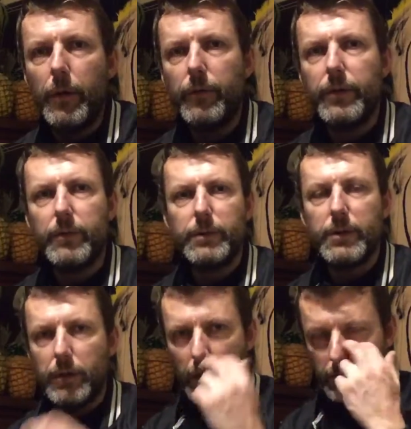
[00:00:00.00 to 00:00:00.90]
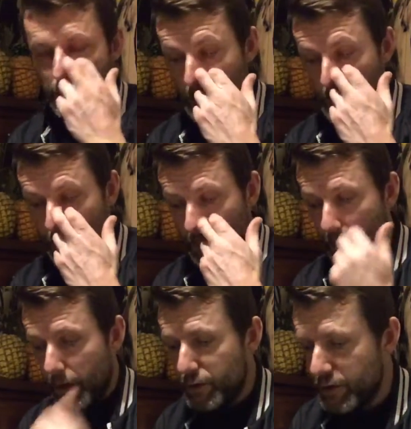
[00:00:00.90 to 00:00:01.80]
I think I must have knocked it.
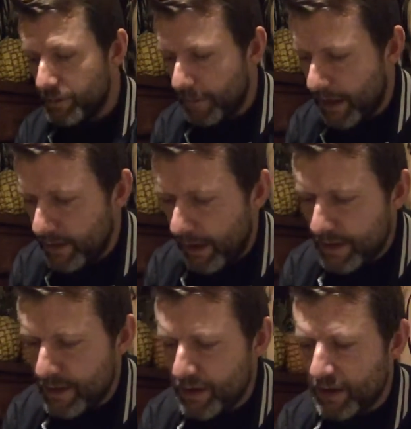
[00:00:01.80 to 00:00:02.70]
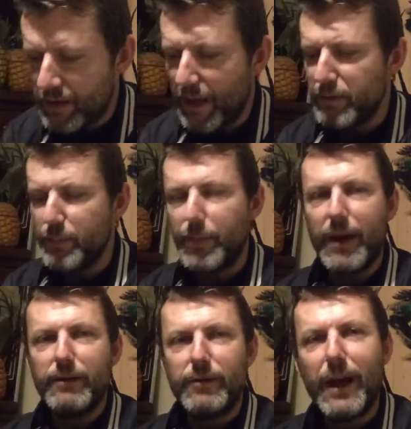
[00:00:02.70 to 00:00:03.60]
She's made
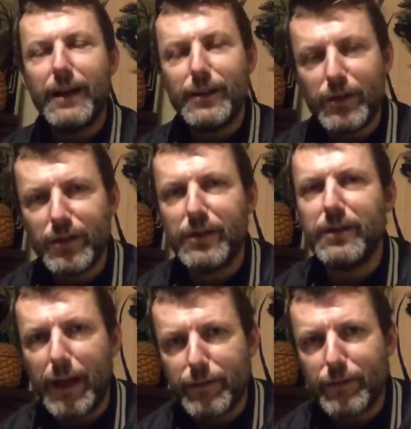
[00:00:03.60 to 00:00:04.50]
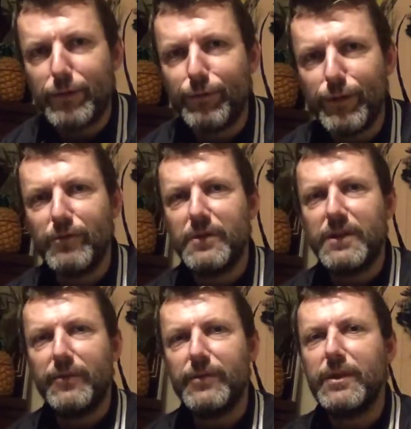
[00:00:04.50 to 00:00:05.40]
£86,000,
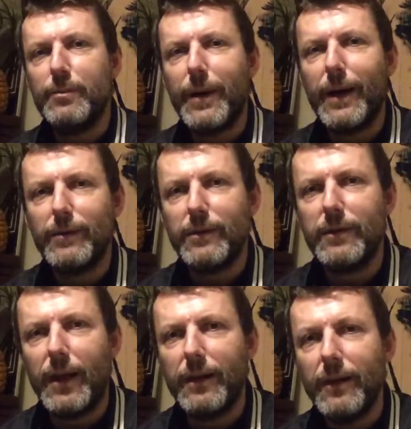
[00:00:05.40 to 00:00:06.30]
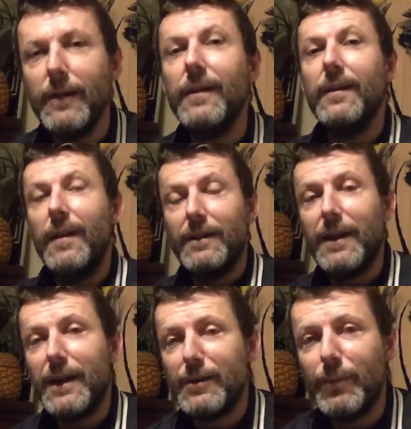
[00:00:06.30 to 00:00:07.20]
£86,317 a day. And
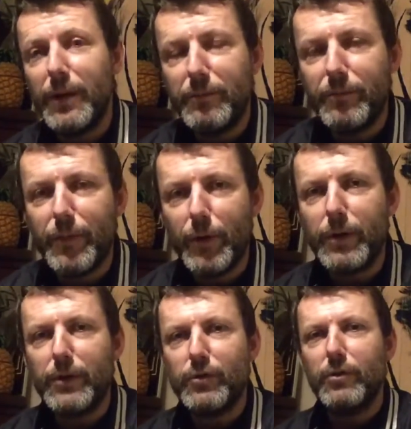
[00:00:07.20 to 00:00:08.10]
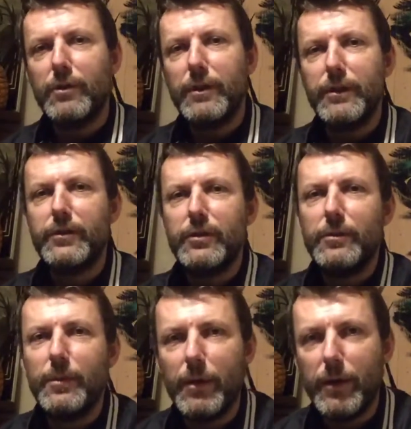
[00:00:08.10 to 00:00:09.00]
there's me fucking struggling
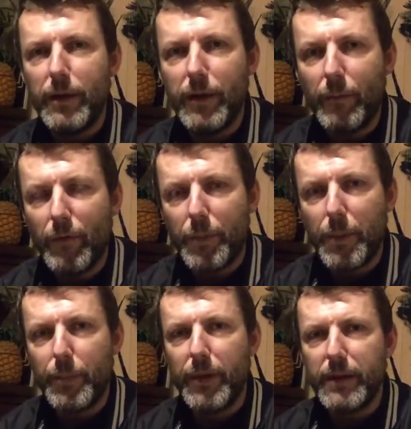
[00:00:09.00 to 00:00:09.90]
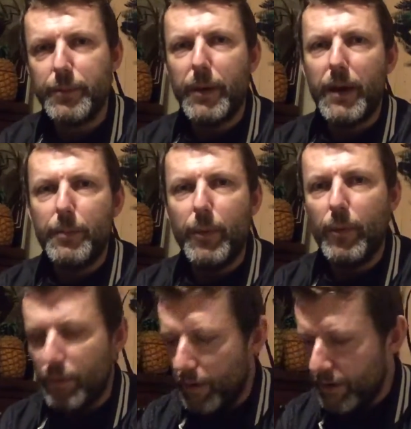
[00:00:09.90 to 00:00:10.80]
to, I'm robbing Peter to pay
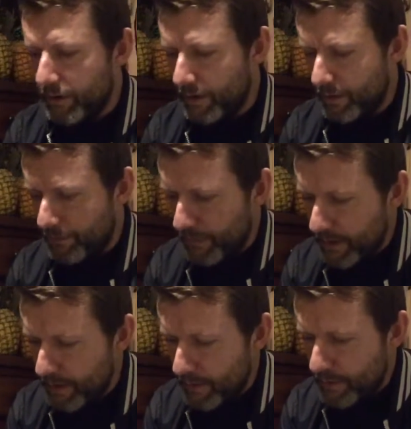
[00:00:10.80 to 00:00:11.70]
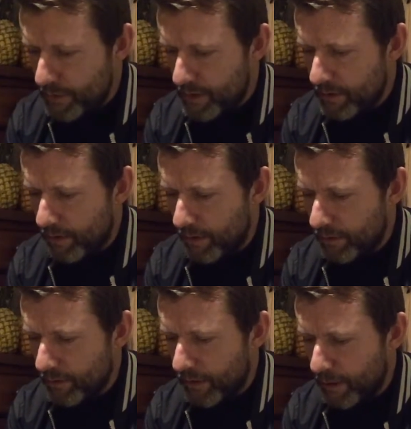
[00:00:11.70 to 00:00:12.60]
Paul. And then she's like
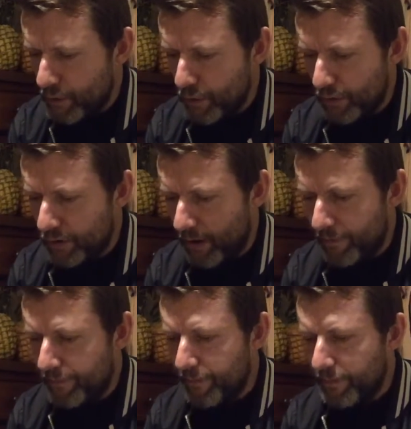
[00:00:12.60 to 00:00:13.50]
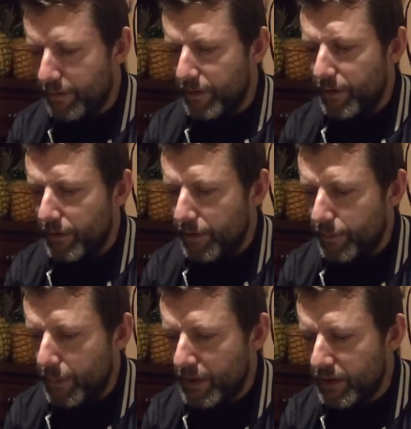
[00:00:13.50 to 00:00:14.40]
done that just off
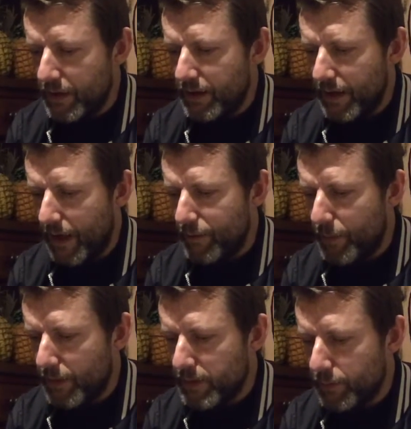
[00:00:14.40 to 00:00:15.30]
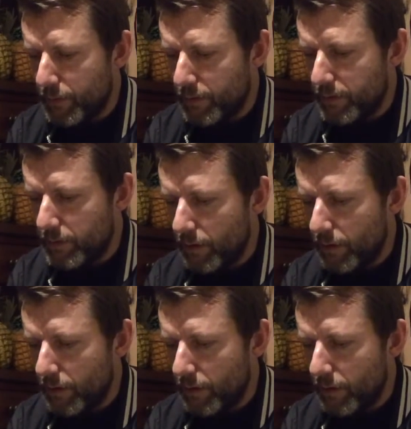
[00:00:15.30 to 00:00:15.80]
best-selling Harry Potter books.